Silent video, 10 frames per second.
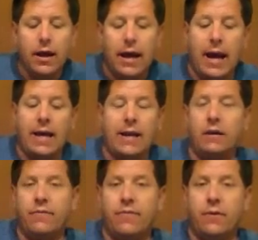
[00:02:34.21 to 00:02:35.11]
and
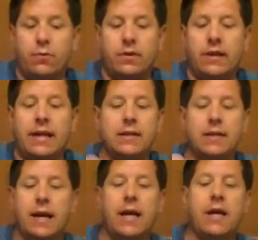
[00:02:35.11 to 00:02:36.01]
it'll fit real nice,
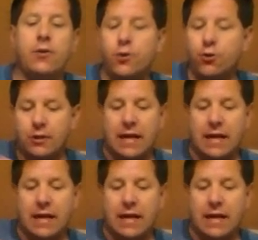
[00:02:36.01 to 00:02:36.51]
and you just